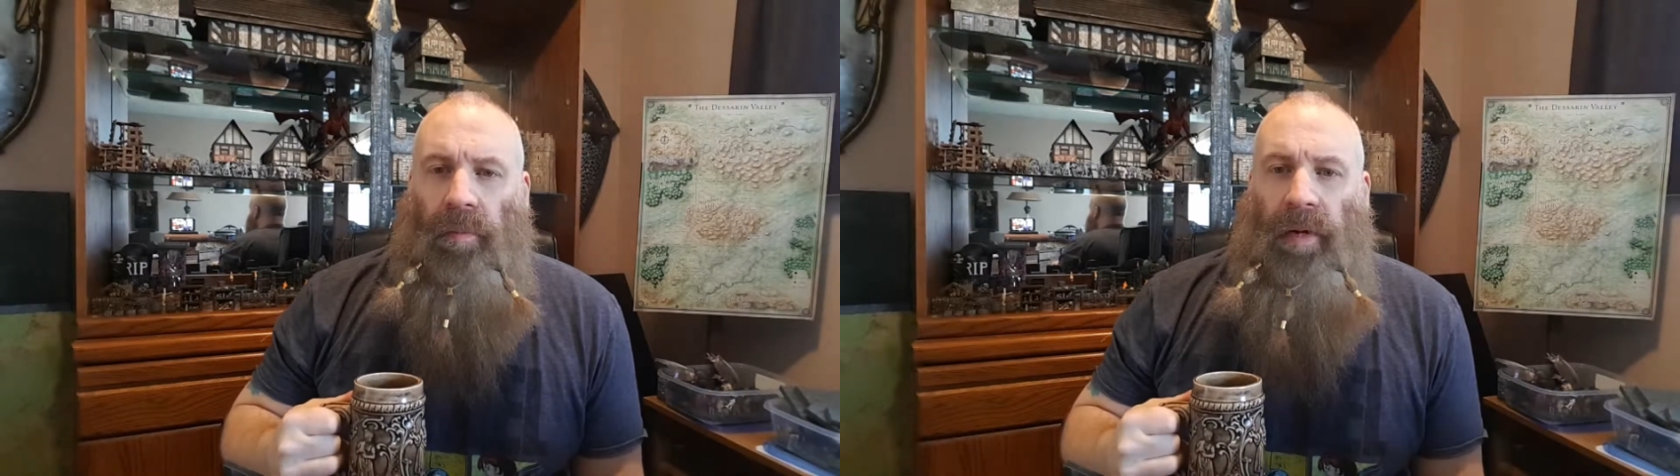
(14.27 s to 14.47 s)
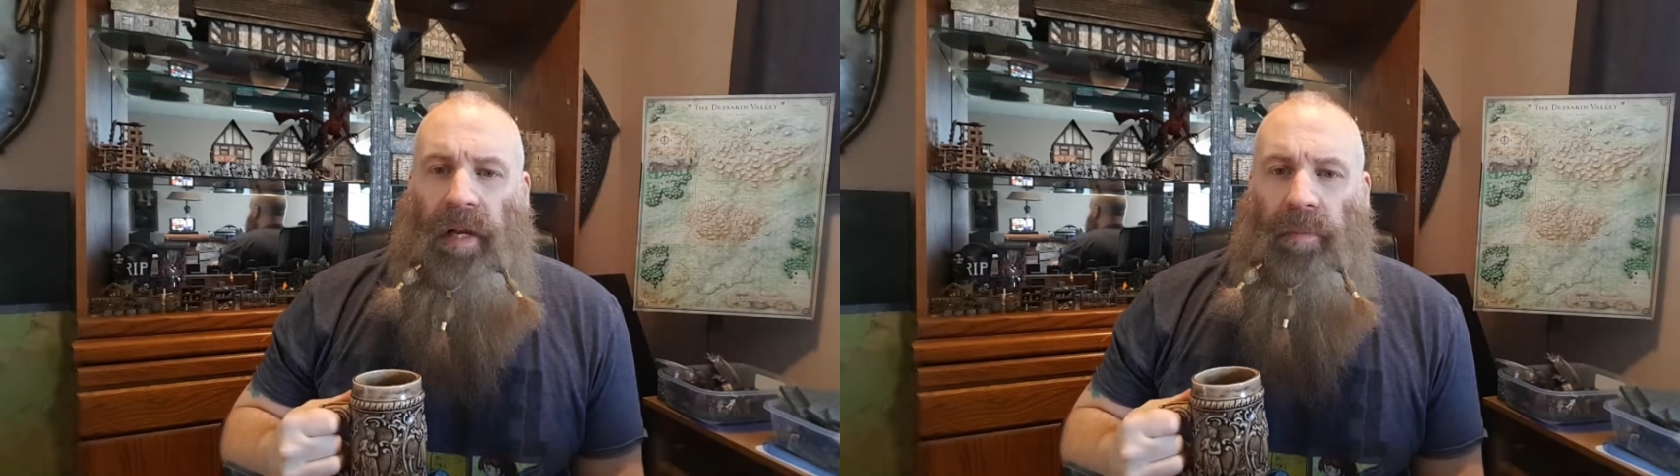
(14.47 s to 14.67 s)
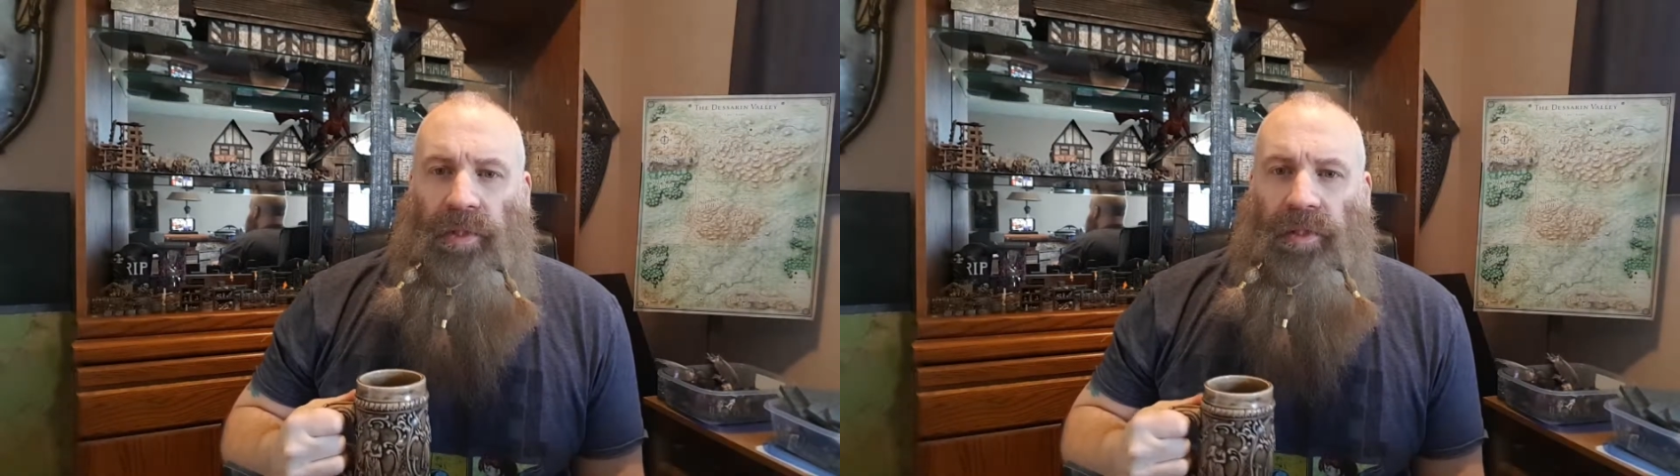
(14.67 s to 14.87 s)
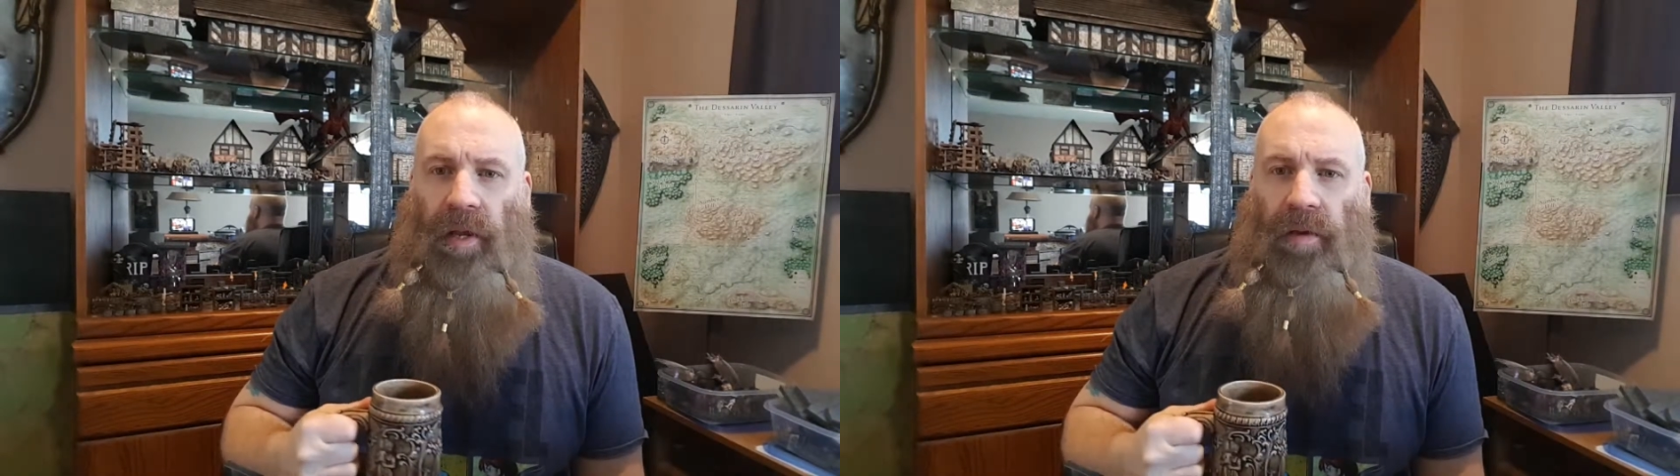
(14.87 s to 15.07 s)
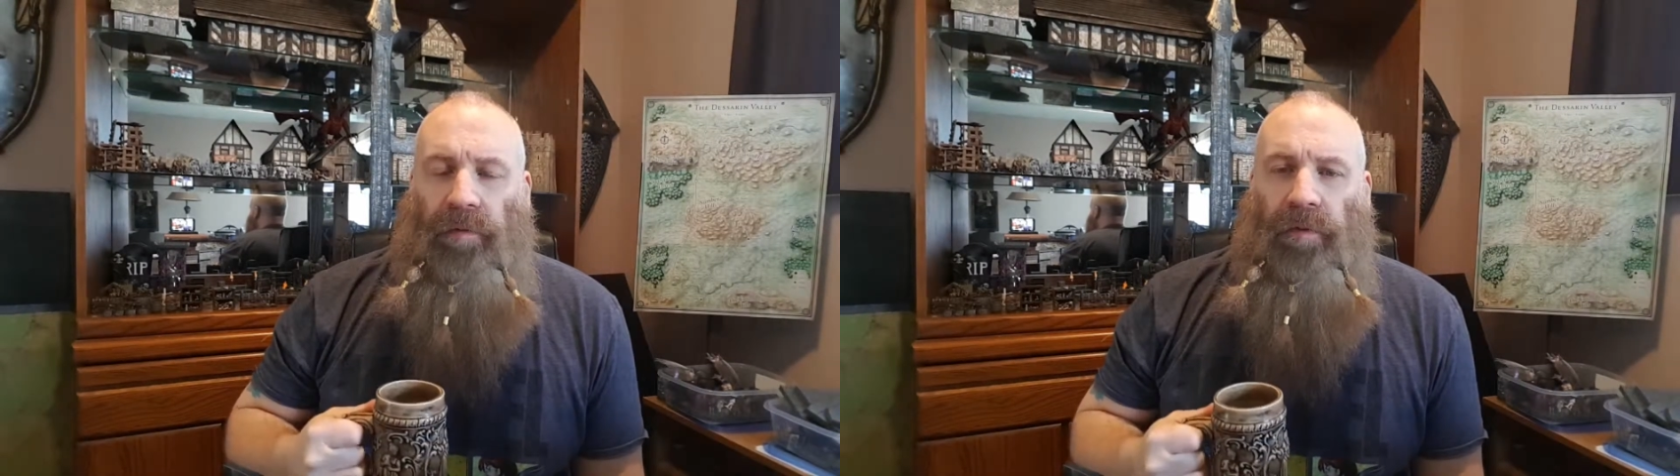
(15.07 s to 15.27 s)
My name is
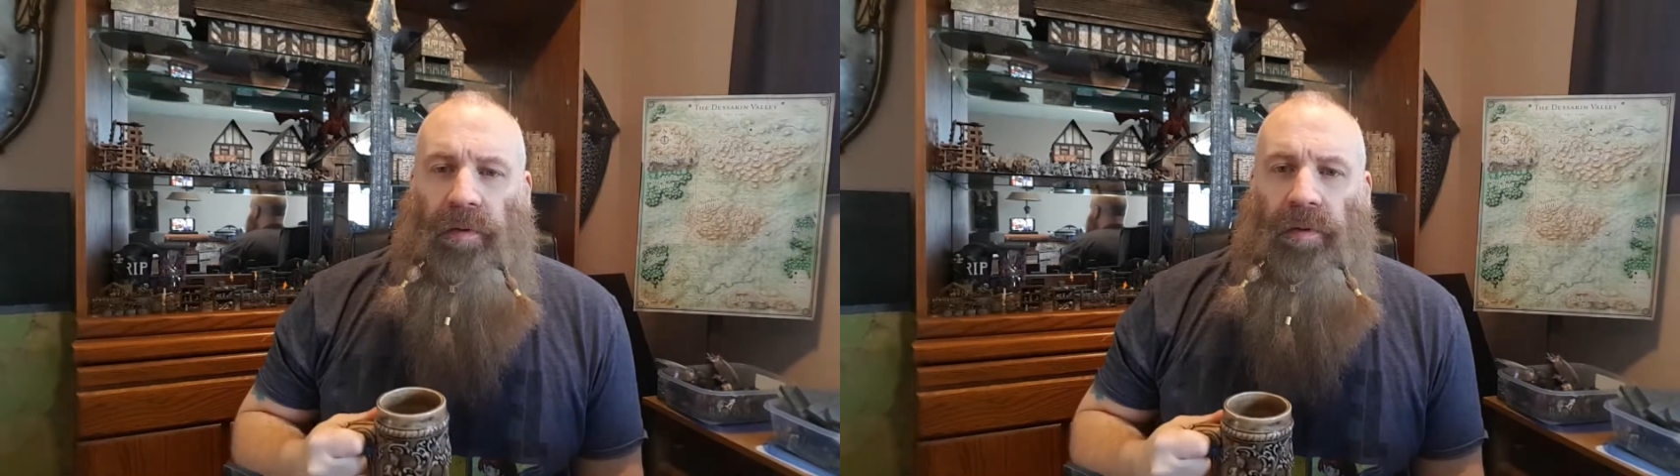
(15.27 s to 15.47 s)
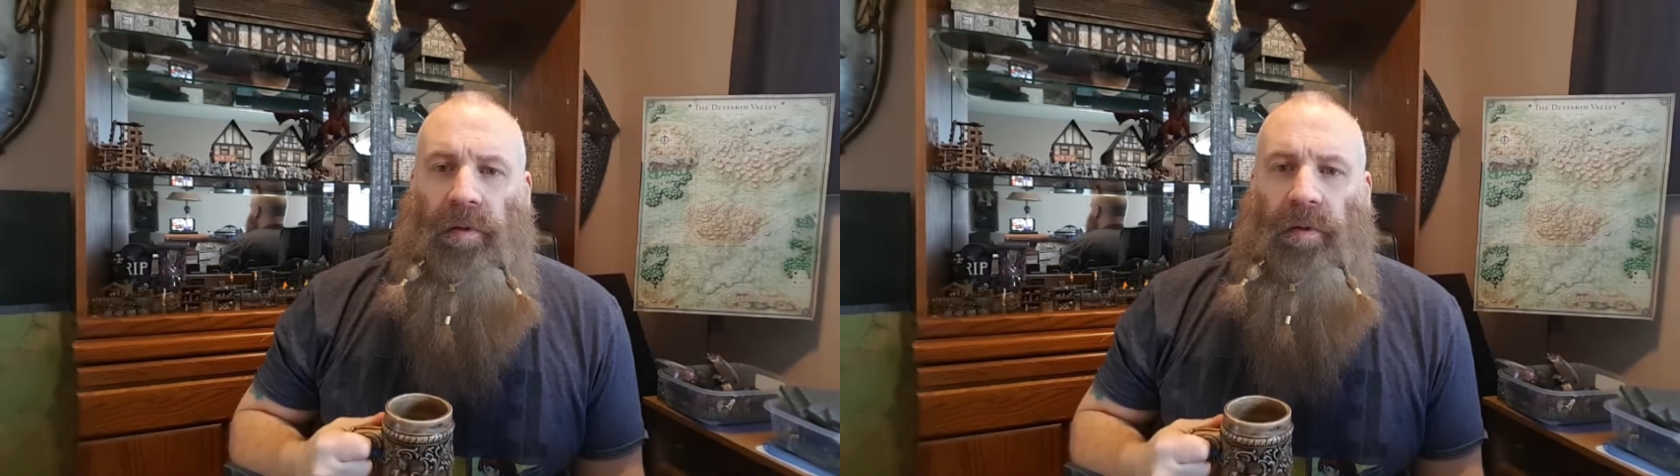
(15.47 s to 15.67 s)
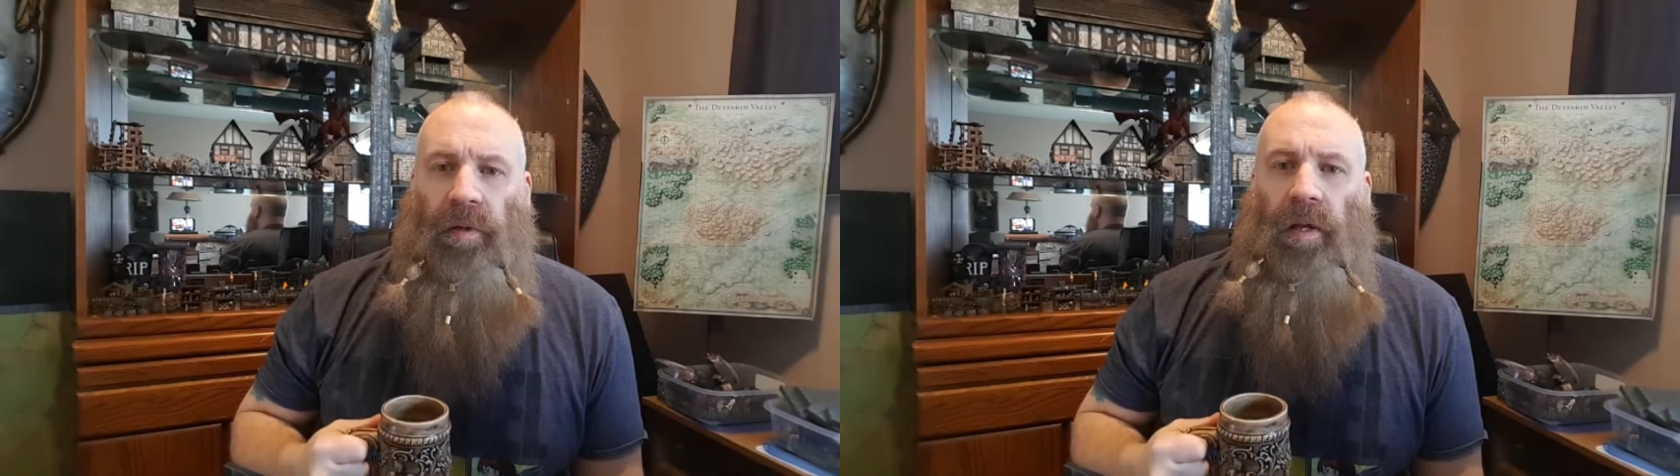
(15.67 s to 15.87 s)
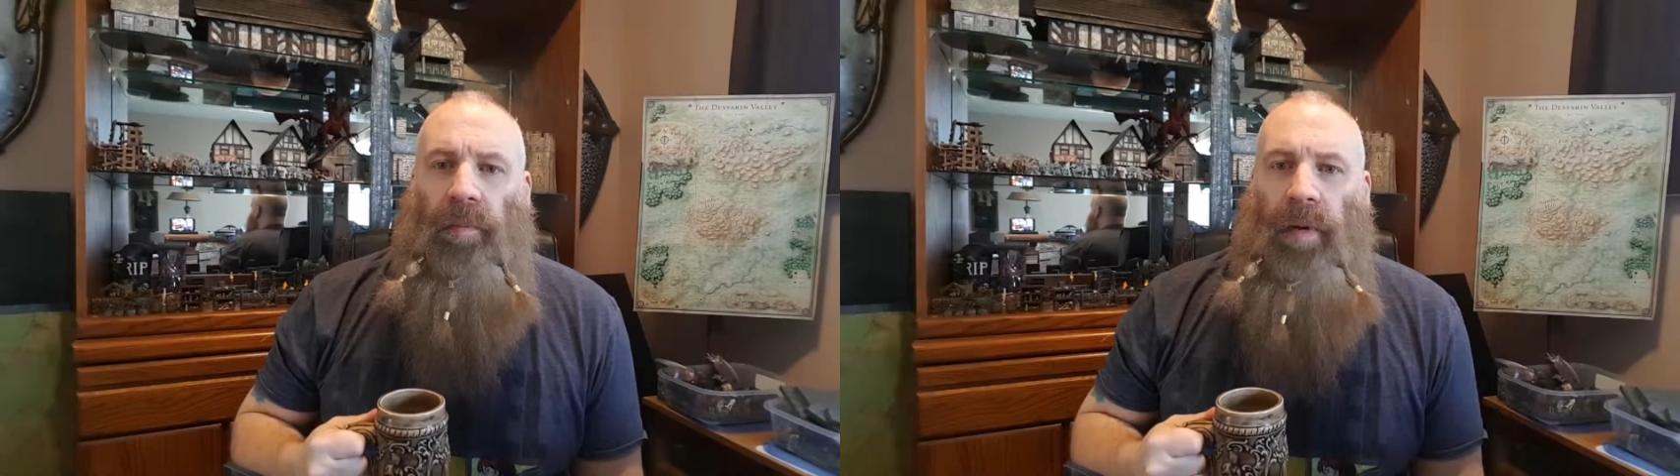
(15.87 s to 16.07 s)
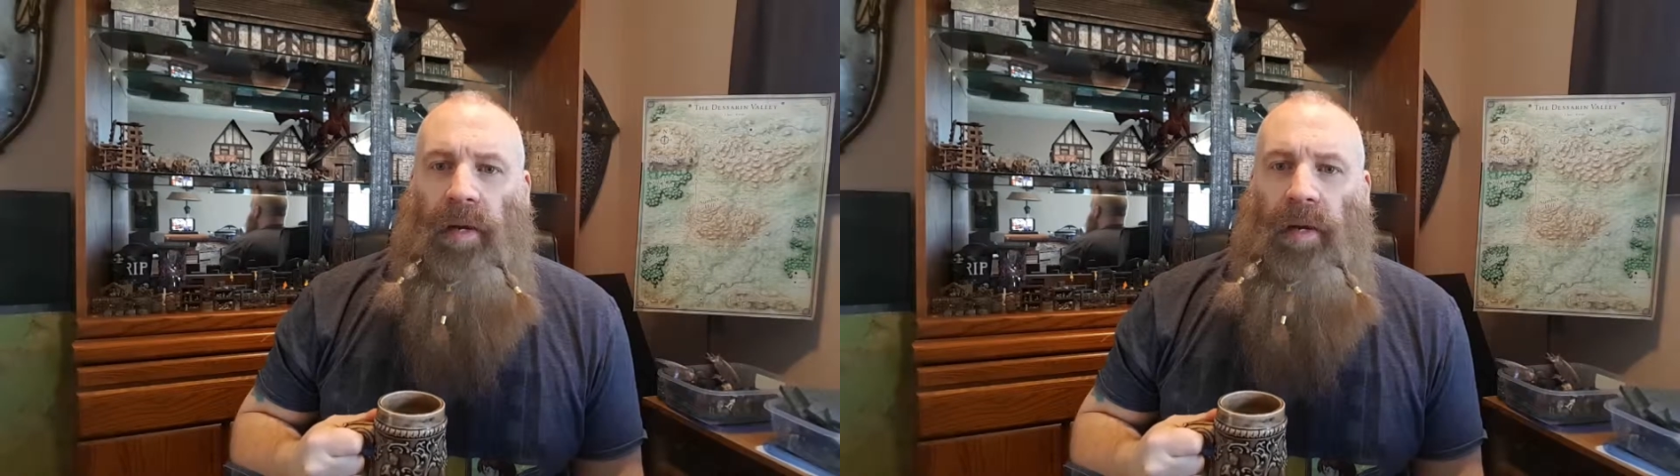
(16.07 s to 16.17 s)
Dave, and my